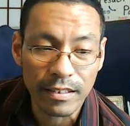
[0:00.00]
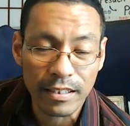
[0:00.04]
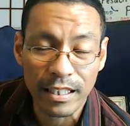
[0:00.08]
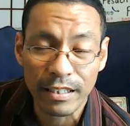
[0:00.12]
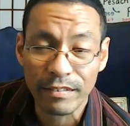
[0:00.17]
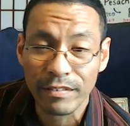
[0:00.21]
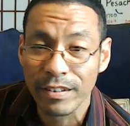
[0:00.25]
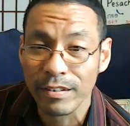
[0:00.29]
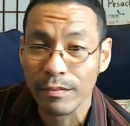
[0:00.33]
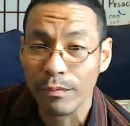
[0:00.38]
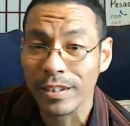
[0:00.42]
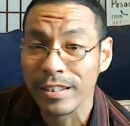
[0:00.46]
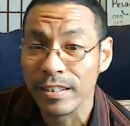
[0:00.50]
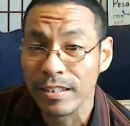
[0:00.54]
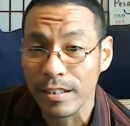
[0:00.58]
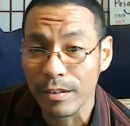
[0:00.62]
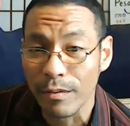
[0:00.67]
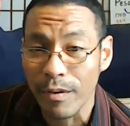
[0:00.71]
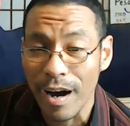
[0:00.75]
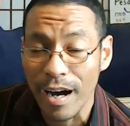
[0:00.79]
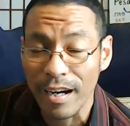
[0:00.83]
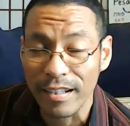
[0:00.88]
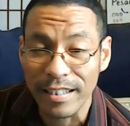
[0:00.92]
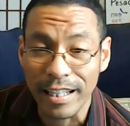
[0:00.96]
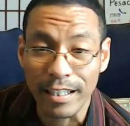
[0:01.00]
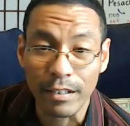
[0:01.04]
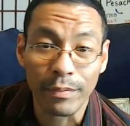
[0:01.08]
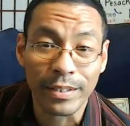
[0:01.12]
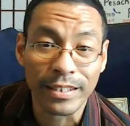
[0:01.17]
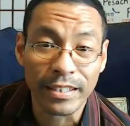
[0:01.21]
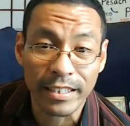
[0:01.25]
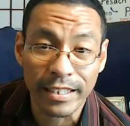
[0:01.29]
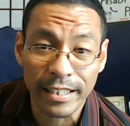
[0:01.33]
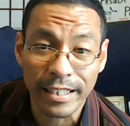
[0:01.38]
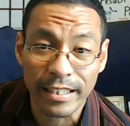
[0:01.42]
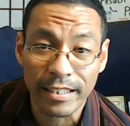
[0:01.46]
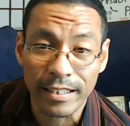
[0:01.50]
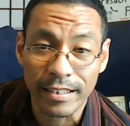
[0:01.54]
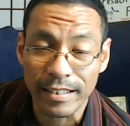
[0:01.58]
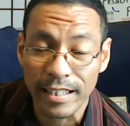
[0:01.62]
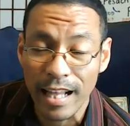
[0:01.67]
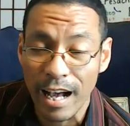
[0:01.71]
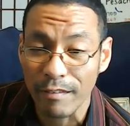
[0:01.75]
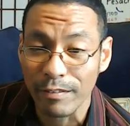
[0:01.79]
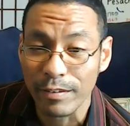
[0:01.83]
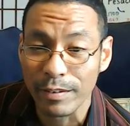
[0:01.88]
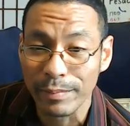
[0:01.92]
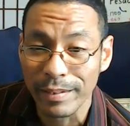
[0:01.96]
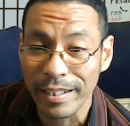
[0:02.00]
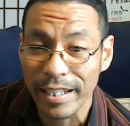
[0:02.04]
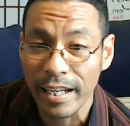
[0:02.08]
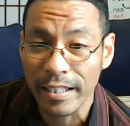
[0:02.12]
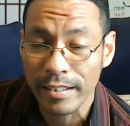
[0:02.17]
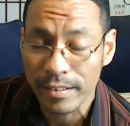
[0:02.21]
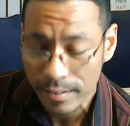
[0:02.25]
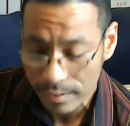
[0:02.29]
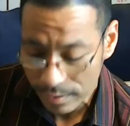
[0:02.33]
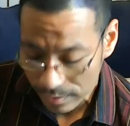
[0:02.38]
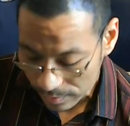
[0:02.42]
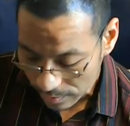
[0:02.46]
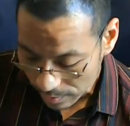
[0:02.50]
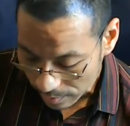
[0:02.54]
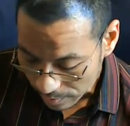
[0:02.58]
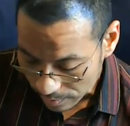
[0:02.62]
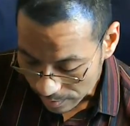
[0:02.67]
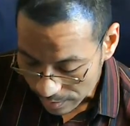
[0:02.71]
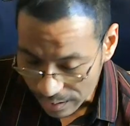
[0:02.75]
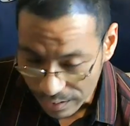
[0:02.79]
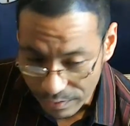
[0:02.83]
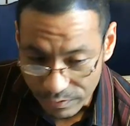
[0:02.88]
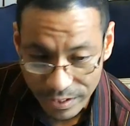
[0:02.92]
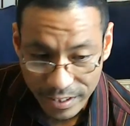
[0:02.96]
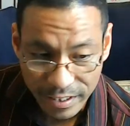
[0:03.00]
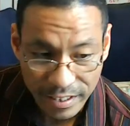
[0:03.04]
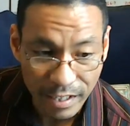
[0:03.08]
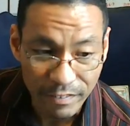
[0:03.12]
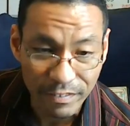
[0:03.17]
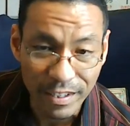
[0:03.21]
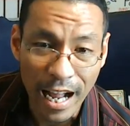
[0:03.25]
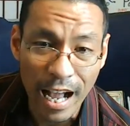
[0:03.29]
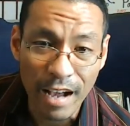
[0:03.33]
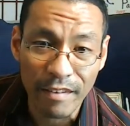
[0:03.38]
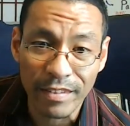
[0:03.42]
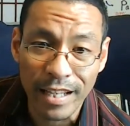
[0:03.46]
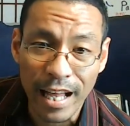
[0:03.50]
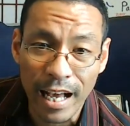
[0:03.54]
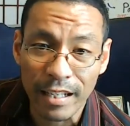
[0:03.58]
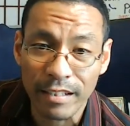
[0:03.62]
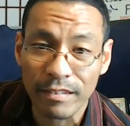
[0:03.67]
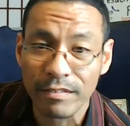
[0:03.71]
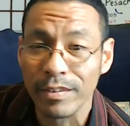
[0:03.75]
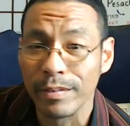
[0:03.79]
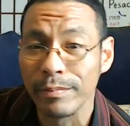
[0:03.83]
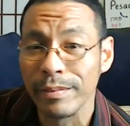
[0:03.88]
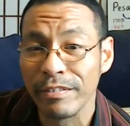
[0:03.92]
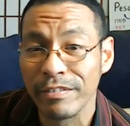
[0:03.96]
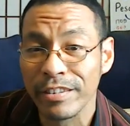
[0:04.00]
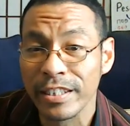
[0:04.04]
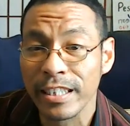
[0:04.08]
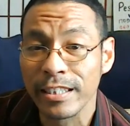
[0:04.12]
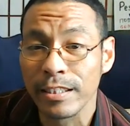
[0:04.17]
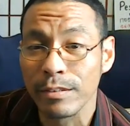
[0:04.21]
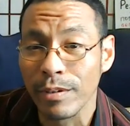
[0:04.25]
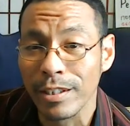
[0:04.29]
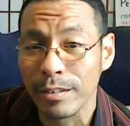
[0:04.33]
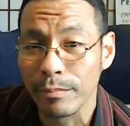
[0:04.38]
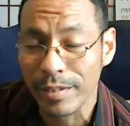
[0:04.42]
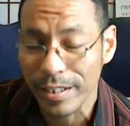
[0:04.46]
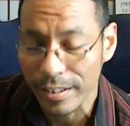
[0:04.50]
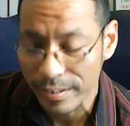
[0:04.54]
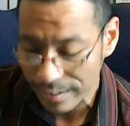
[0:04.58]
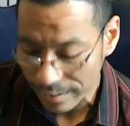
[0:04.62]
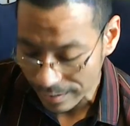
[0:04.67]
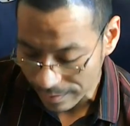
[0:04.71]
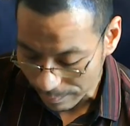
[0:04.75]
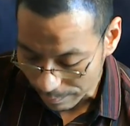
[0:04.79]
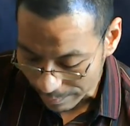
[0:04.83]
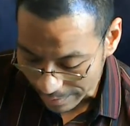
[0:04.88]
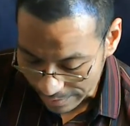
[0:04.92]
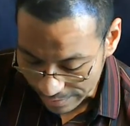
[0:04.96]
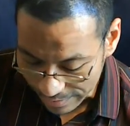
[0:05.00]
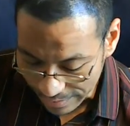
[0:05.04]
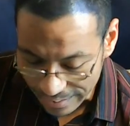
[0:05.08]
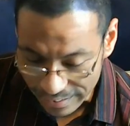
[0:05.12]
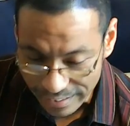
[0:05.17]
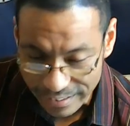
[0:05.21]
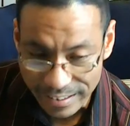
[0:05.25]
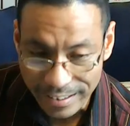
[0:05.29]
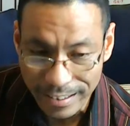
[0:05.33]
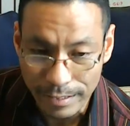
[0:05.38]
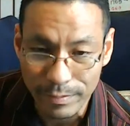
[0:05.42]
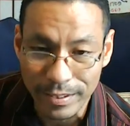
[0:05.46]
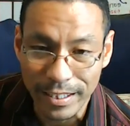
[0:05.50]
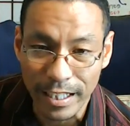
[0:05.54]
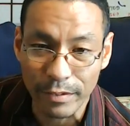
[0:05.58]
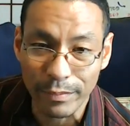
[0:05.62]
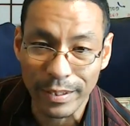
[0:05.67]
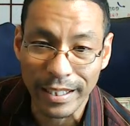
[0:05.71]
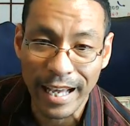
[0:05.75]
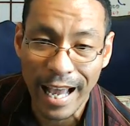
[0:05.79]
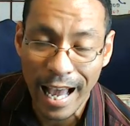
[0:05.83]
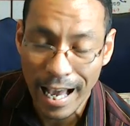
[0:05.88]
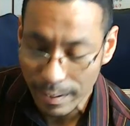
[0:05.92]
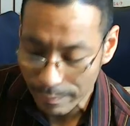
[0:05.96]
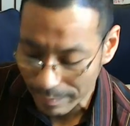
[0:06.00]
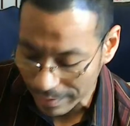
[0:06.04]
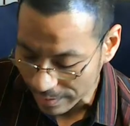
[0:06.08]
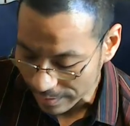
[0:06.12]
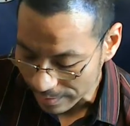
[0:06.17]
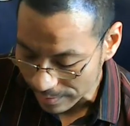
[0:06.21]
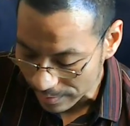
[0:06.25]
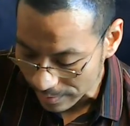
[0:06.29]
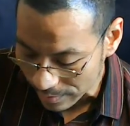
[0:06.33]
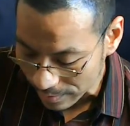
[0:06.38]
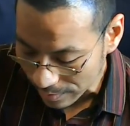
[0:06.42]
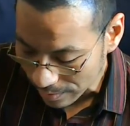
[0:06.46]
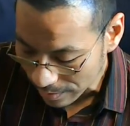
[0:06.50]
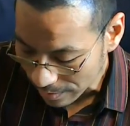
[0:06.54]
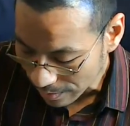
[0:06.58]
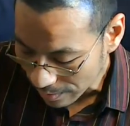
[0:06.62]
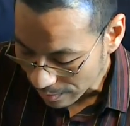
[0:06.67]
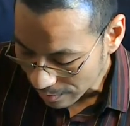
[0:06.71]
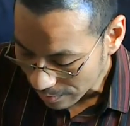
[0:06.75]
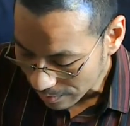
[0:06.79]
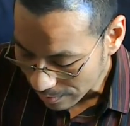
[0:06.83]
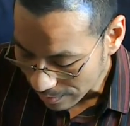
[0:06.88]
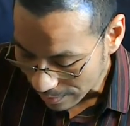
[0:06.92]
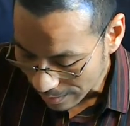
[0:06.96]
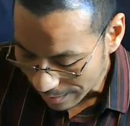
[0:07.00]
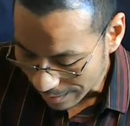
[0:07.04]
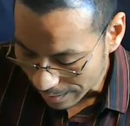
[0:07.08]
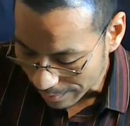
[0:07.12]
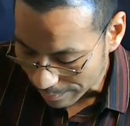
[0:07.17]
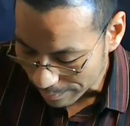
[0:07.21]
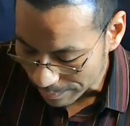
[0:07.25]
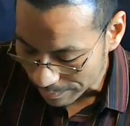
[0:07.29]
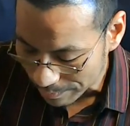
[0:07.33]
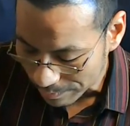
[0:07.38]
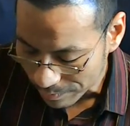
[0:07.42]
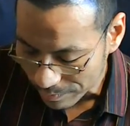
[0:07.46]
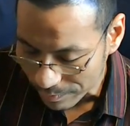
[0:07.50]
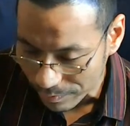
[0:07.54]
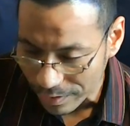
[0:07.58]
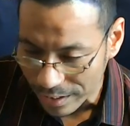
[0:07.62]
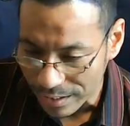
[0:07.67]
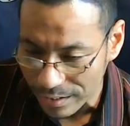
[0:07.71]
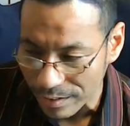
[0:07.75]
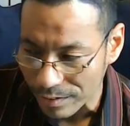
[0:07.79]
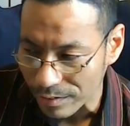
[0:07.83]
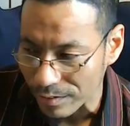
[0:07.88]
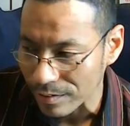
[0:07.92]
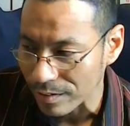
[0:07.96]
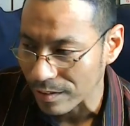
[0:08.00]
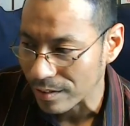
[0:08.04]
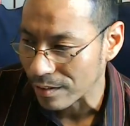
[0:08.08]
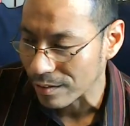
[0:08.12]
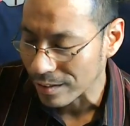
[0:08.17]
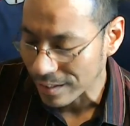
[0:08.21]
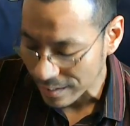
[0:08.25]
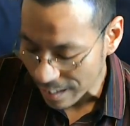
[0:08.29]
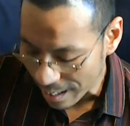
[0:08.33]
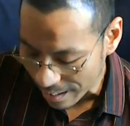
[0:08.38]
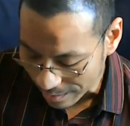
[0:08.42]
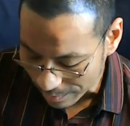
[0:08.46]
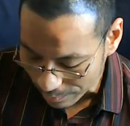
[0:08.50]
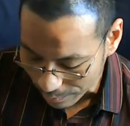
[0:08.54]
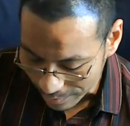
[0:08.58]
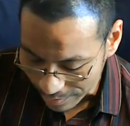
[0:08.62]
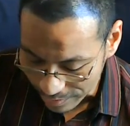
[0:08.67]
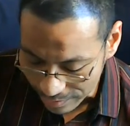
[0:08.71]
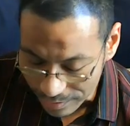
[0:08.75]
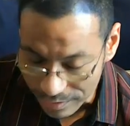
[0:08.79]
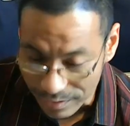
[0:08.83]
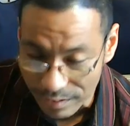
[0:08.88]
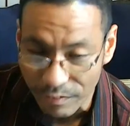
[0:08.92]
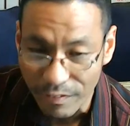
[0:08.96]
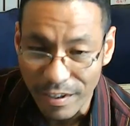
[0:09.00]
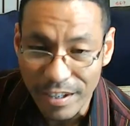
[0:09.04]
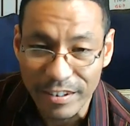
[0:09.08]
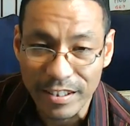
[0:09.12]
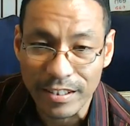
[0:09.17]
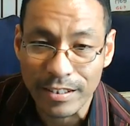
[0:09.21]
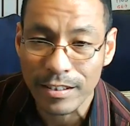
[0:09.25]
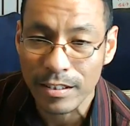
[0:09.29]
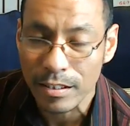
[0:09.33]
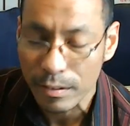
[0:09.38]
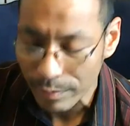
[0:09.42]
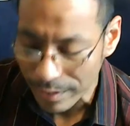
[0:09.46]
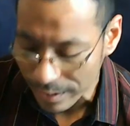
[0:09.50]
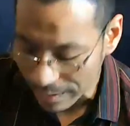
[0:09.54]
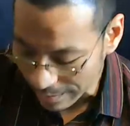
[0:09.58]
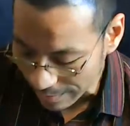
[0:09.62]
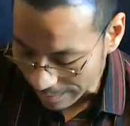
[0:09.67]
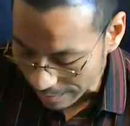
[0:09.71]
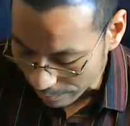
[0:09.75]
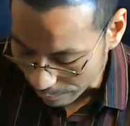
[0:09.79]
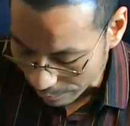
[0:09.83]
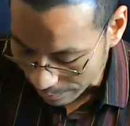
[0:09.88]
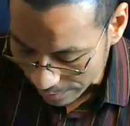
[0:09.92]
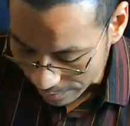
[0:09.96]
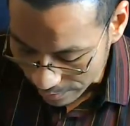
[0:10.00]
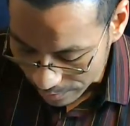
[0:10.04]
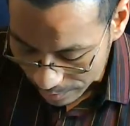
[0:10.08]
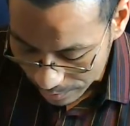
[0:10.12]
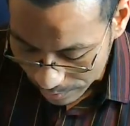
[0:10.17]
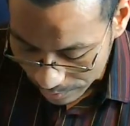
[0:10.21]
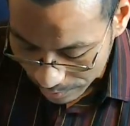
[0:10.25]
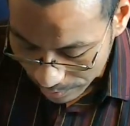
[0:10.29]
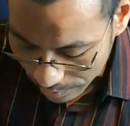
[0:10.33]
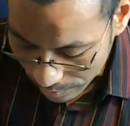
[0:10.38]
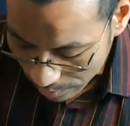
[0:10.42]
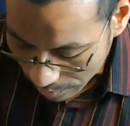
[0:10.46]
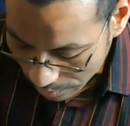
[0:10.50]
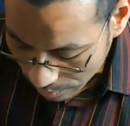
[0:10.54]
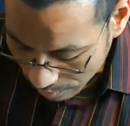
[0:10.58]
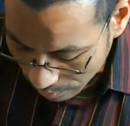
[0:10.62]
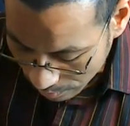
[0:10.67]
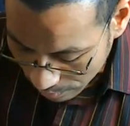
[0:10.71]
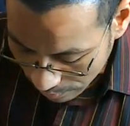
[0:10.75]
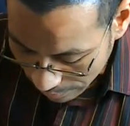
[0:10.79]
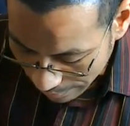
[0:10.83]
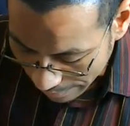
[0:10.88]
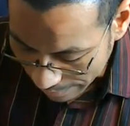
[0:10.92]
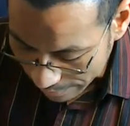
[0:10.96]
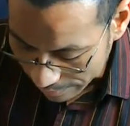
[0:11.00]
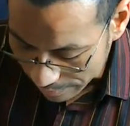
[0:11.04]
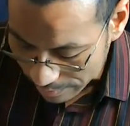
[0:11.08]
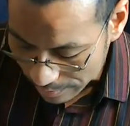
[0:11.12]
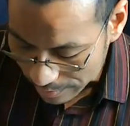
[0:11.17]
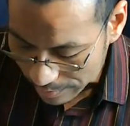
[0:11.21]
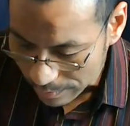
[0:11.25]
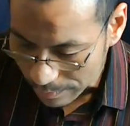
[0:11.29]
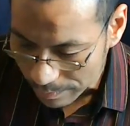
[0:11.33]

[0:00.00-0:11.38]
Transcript: Even once in a while, like once a year, that would be nice if we could ever have that from even just one person. But it seems like we can't, because We told the entire world very stupidly that we're a Jew, and